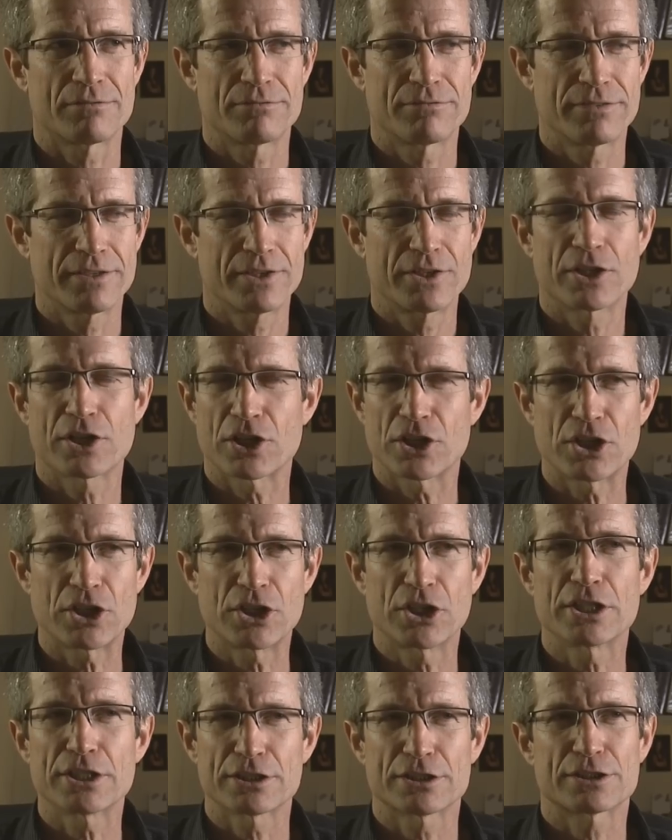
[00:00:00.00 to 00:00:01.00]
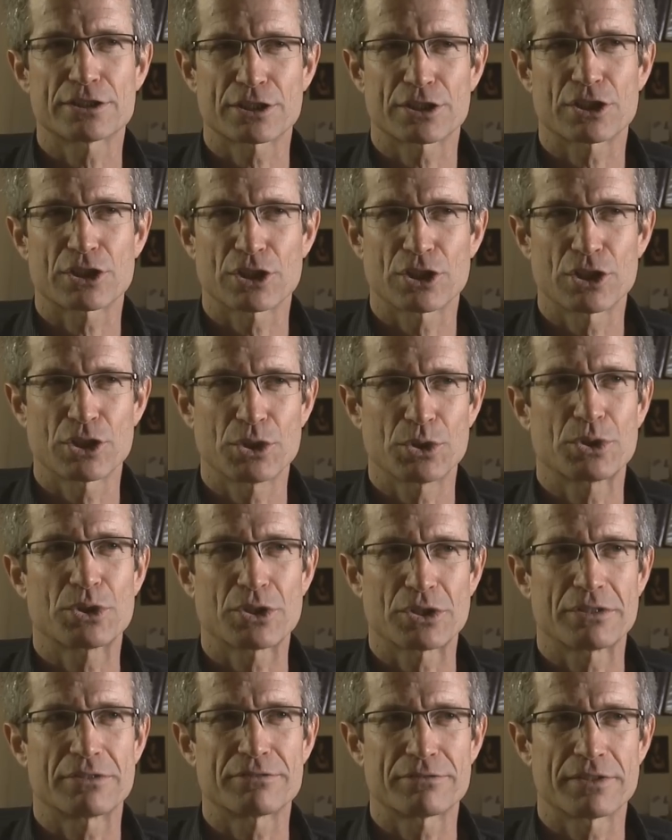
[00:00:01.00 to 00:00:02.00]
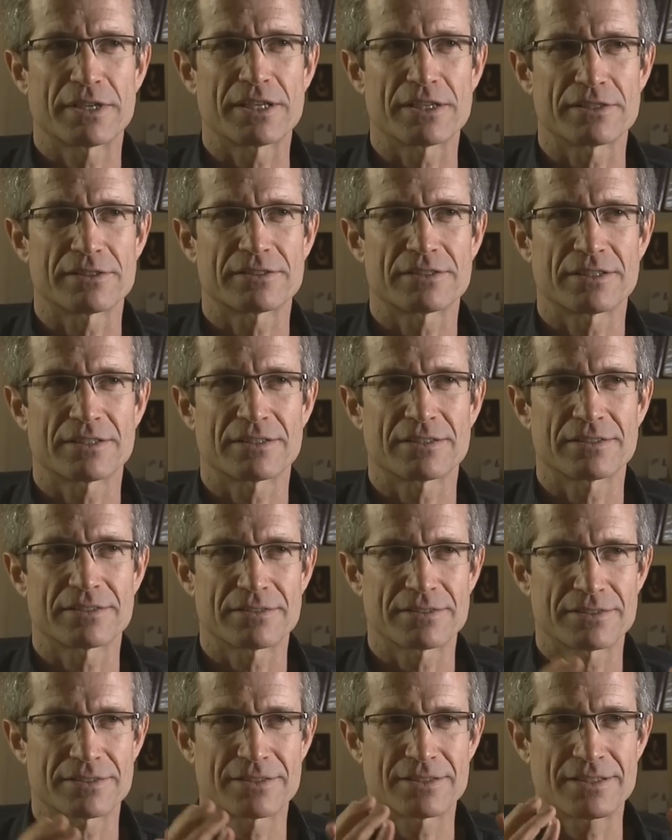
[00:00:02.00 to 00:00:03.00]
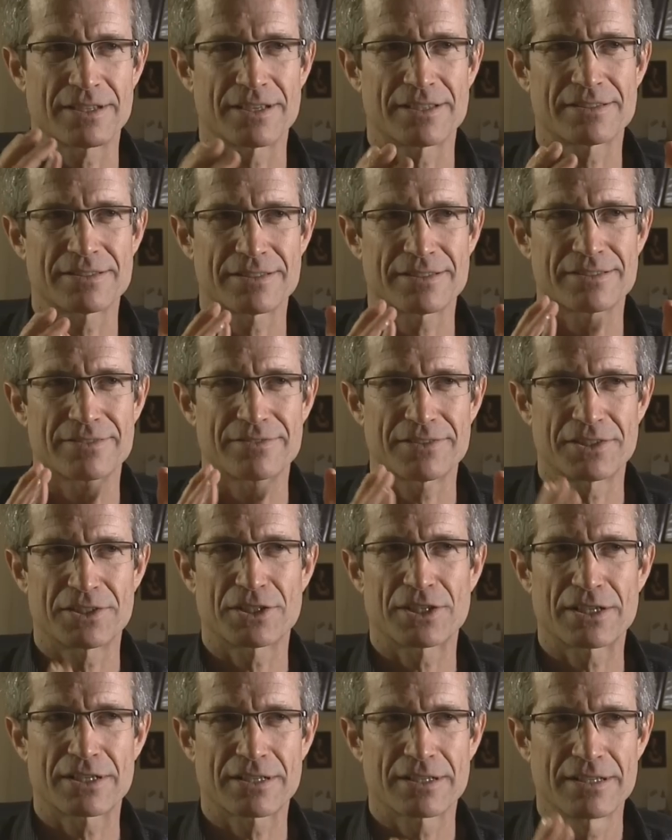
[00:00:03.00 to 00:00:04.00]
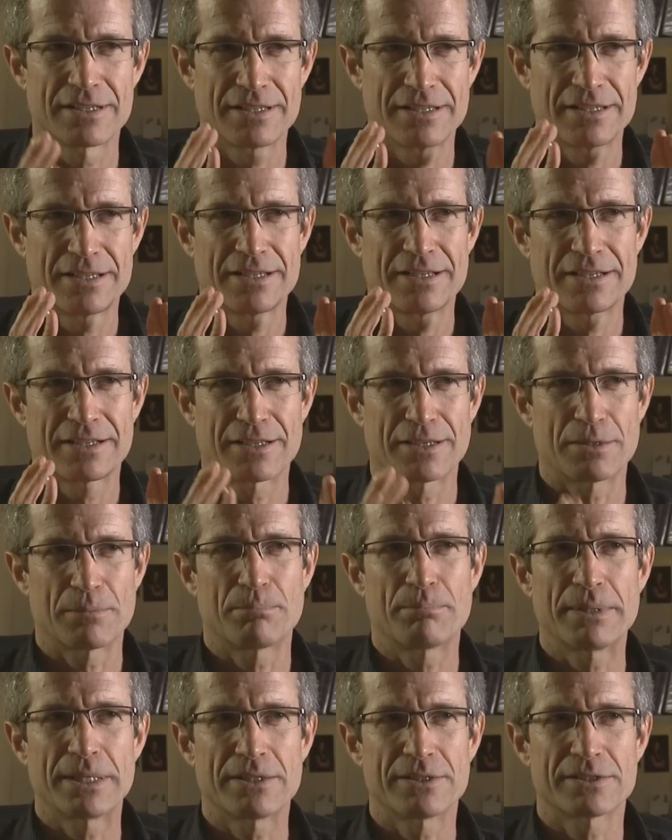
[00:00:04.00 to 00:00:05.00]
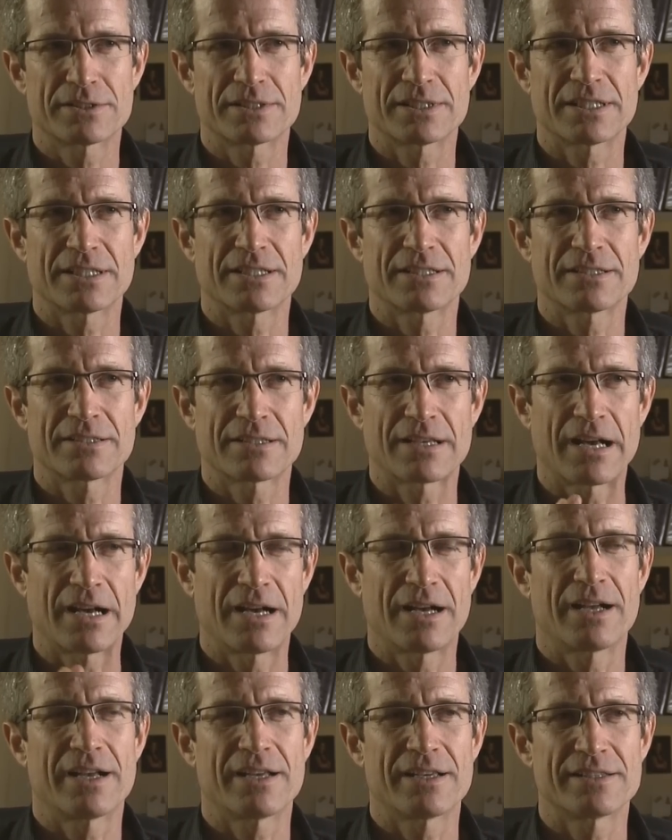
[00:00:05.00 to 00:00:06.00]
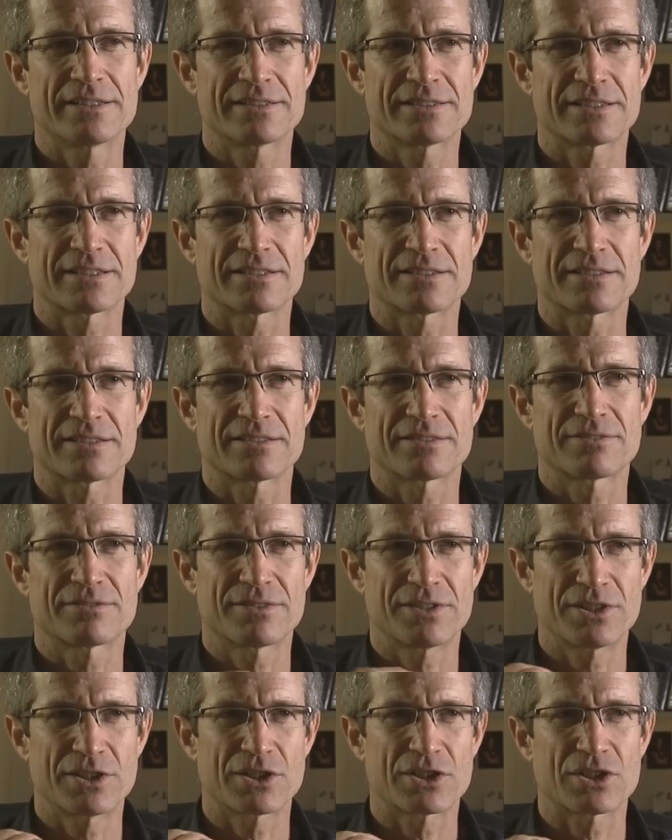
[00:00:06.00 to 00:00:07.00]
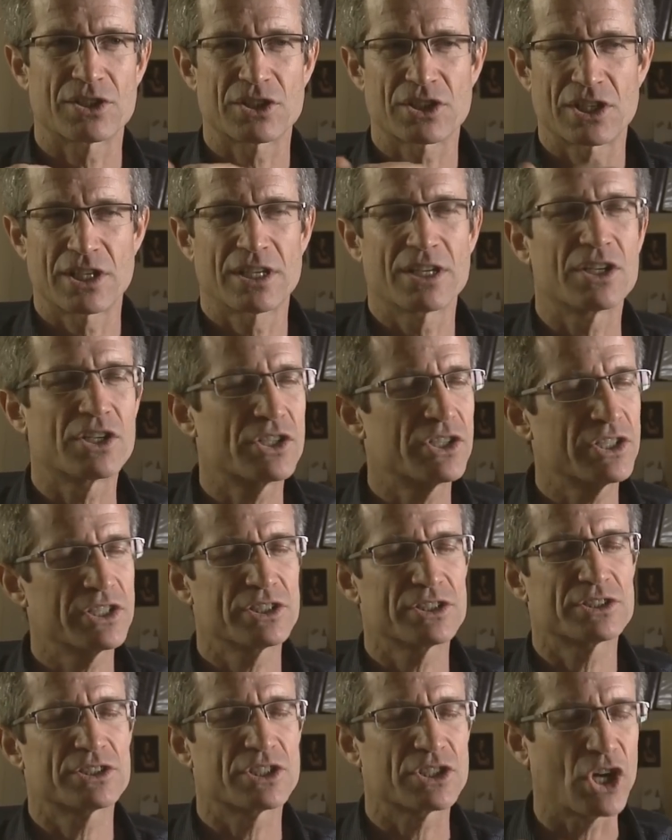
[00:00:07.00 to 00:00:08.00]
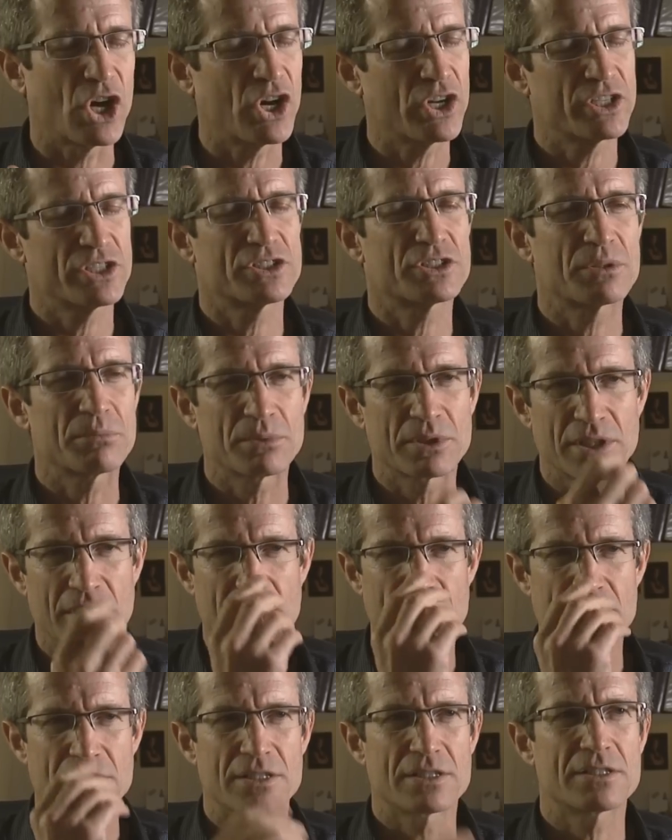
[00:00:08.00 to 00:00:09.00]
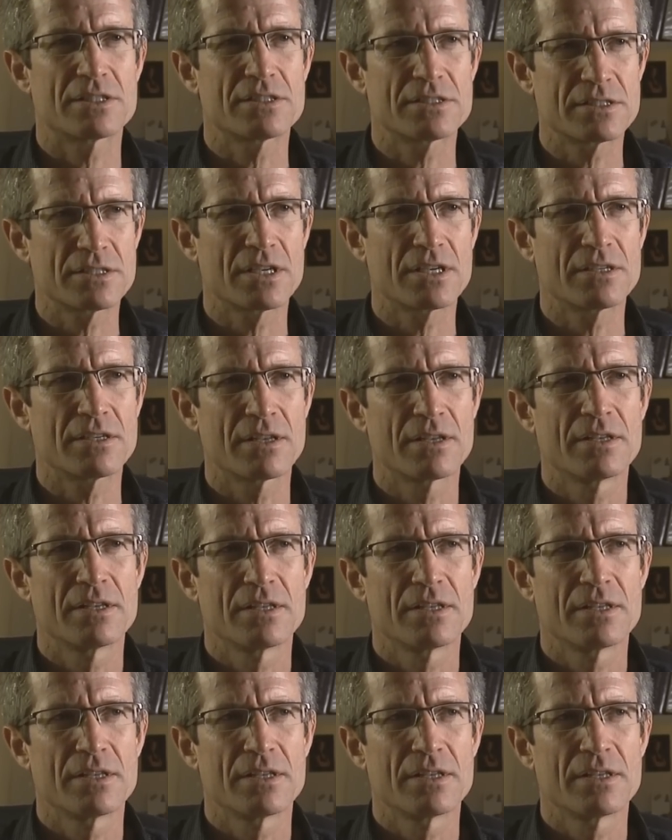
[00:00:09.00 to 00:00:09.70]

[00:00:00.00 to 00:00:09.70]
a very earnest look on her face. And she has this very kind of piercing eyes and very kind of earnest and honest communication. She just said,